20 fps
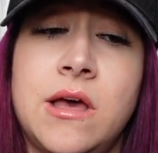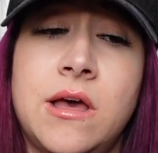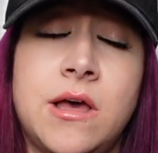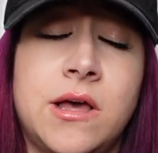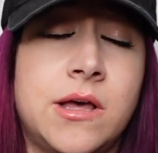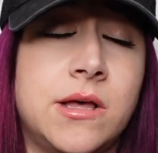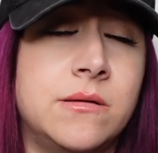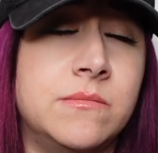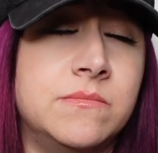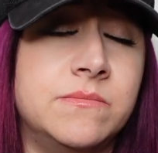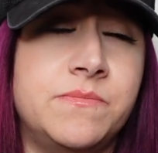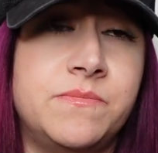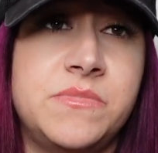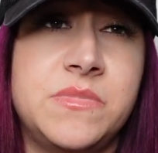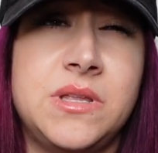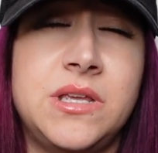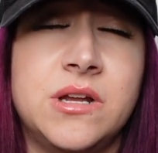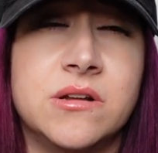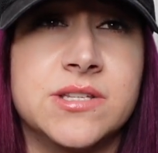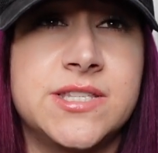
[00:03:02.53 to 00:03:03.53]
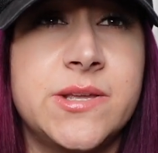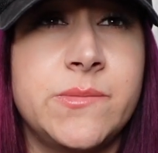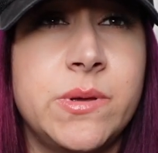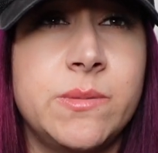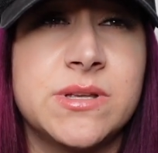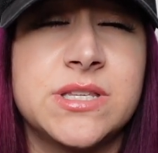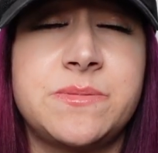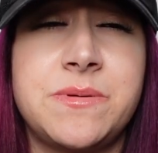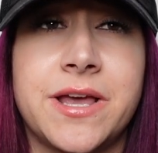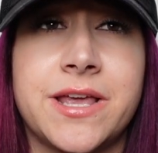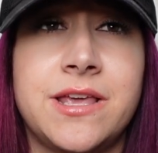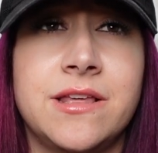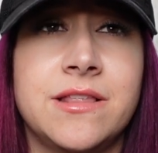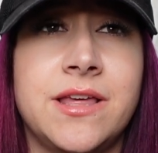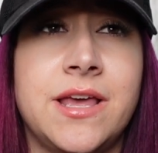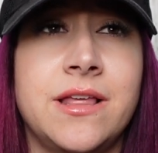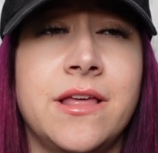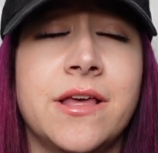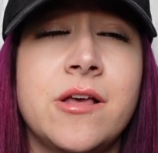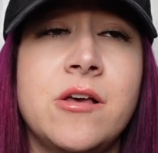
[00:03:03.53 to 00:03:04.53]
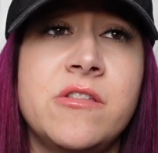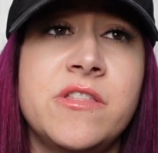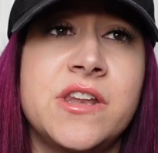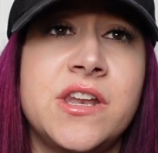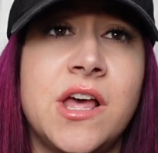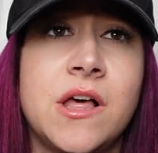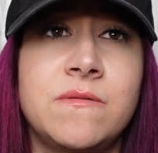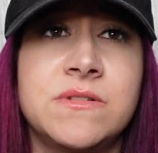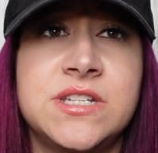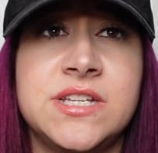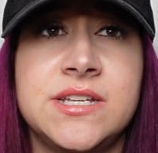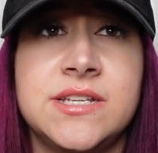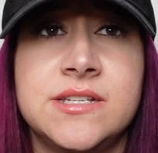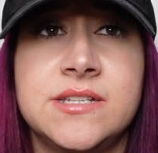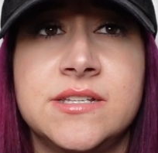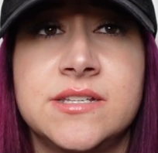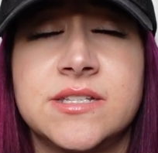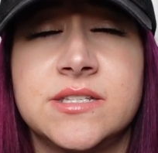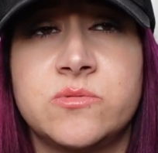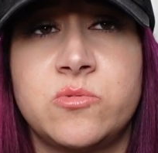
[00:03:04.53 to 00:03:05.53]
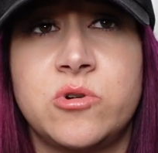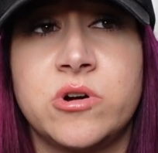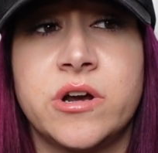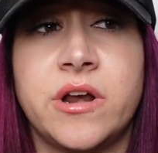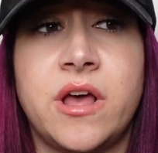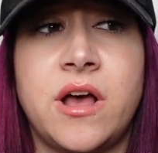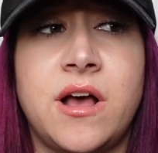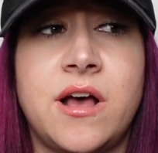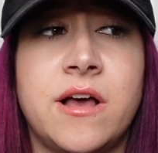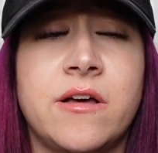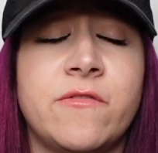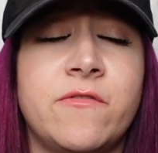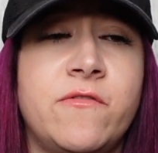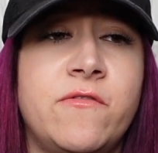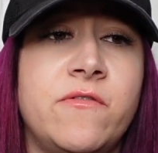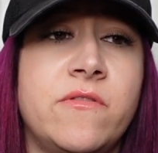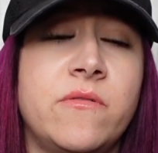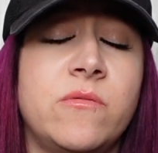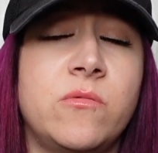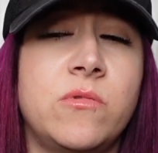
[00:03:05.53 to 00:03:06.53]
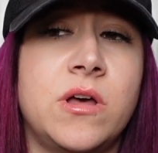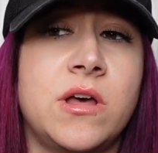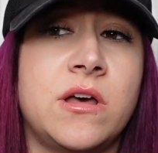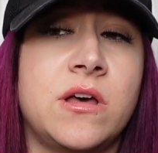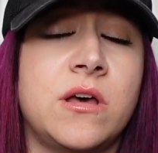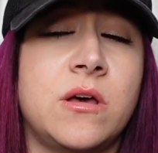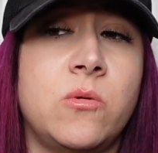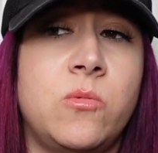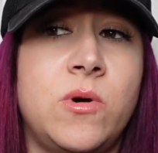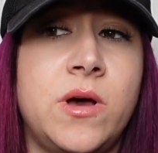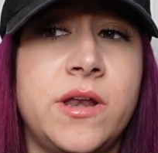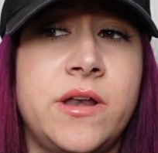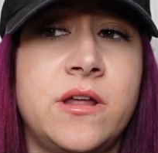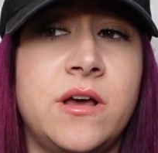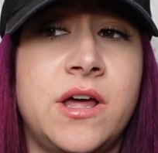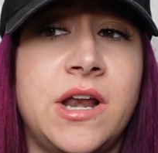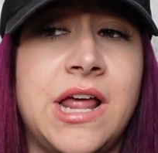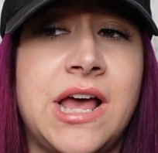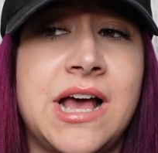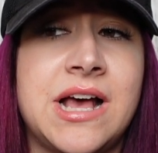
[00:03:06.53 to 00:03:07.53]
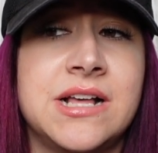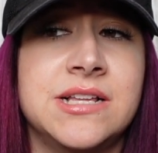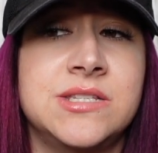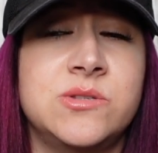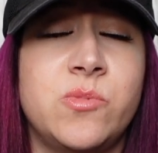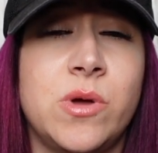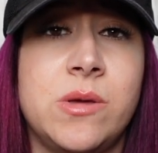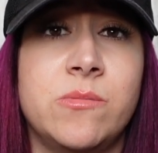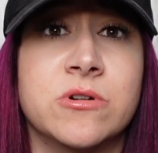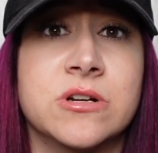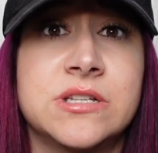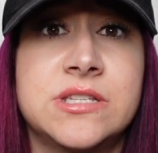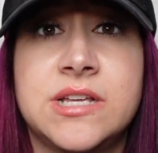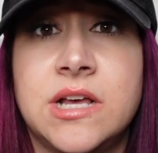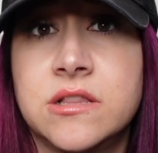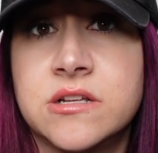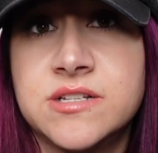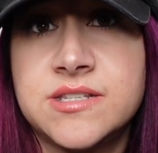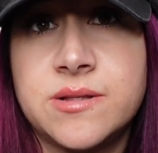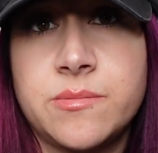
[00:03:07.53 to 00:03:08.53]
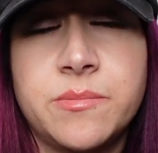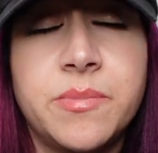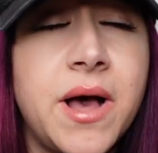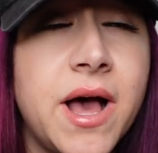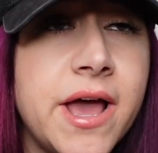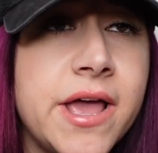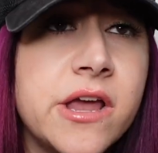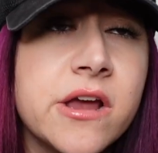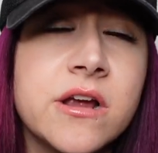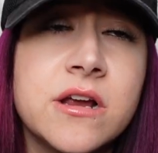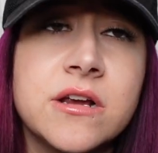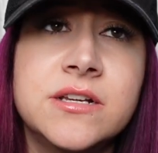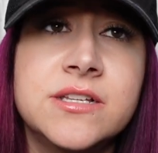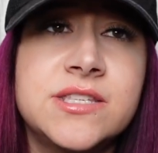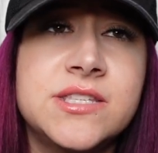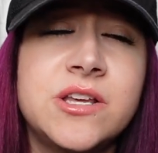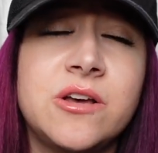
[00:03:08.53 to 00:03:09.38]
Um, you know, some people speculate like, oh, the novelty has worn off, uh, whatnot has way more sellers than buyers.